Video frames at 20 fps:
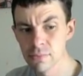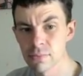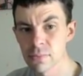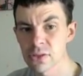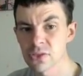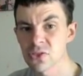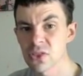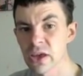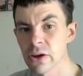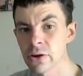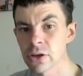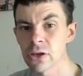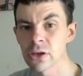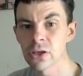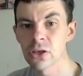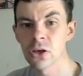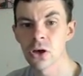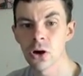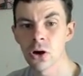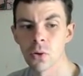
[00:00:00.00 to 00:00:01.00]
But there you
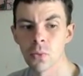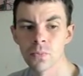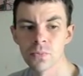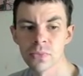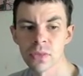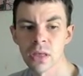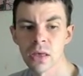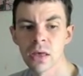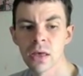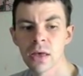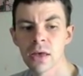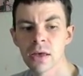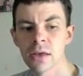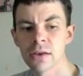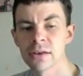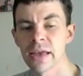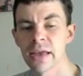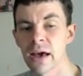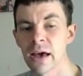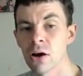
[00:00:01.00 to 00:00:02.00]
go.
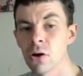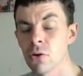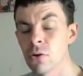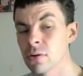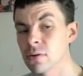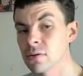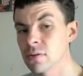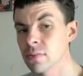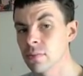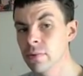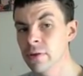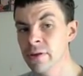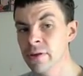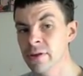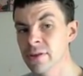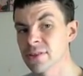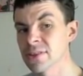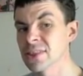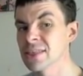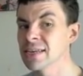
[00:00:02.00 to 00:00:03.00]
Now,
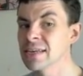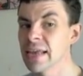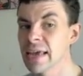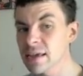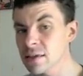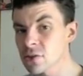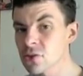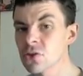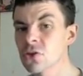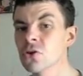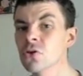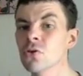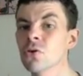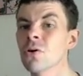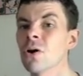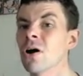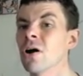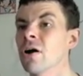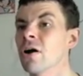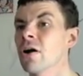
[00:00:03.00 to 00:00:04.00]
the next
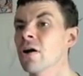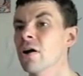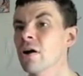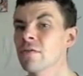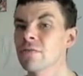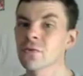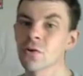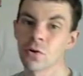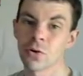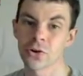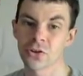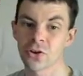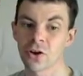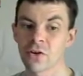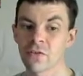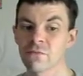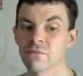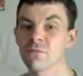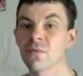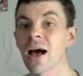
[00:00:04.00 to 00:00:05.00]
2 are, of course,
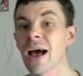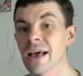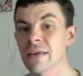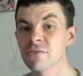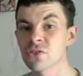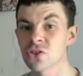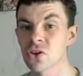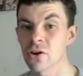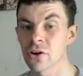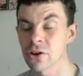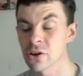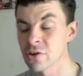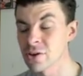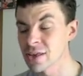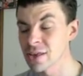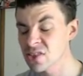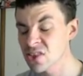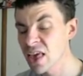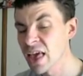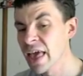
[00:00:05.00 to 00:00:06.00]
our 5-star
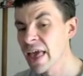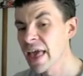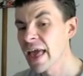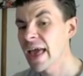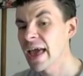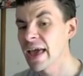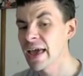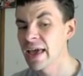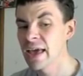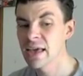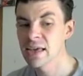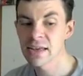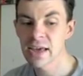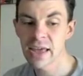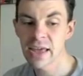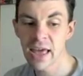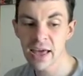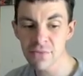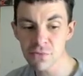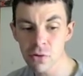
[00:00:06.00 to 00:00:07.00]
units. And I
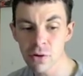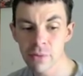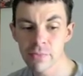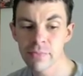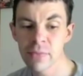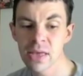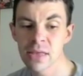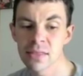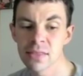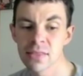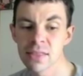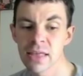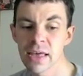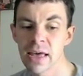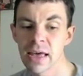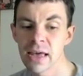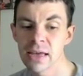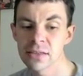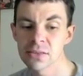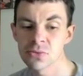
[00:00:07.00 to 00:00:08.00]
have to admit
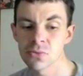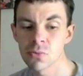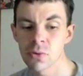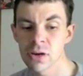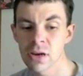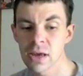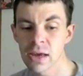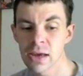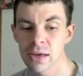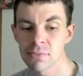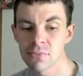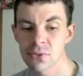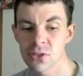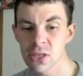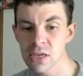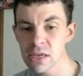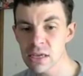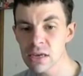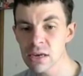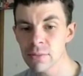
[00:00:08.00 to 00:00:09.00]
that when I'm
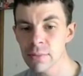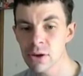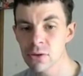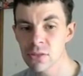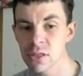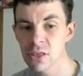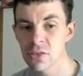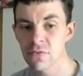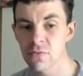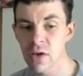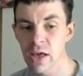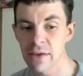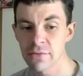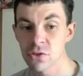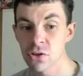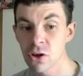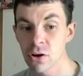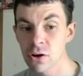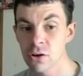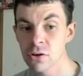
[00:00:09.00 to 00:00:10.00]
thinking about these
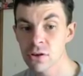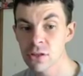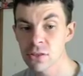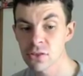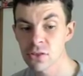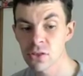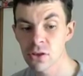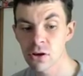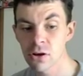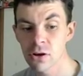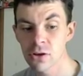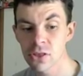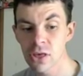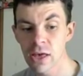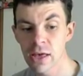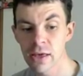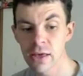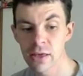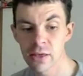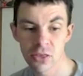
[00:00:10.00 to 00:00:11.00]
5-star units, there's
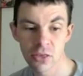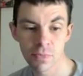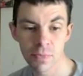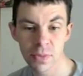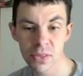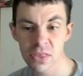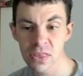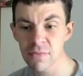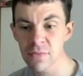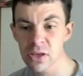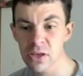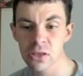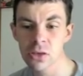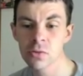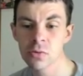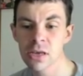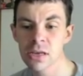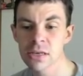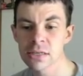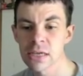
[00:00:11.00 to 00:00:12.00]
a specific
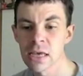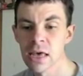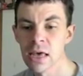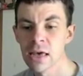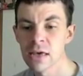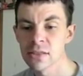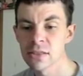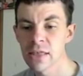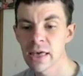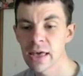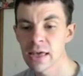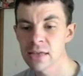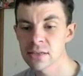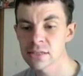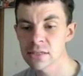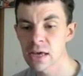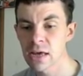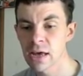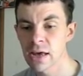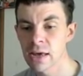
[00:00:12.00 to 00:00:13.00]
unit that
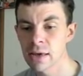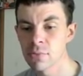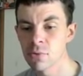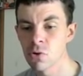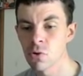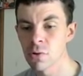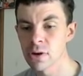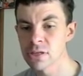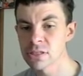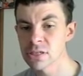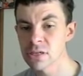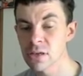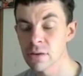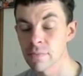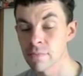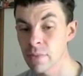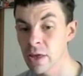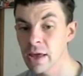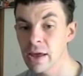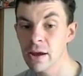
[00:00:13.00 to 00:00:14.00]
I'm going to
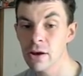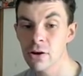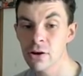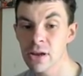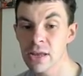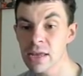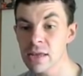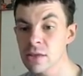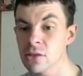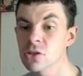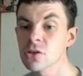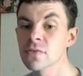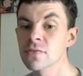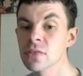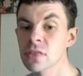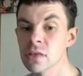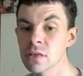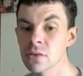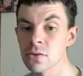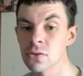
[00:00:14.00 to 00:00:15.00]
compare each of
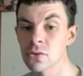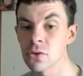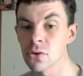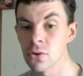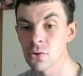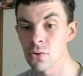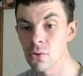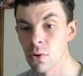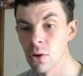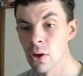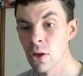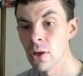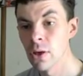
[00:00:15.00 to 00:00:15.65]
these to.